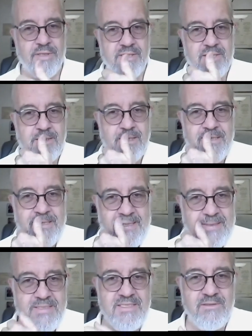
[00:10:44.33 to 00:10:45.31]
But the
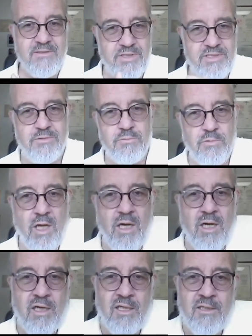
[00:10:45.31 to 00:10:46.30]
things that we do
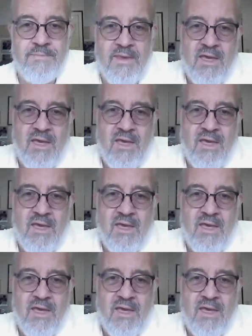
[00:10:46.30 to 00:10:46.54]
wrong,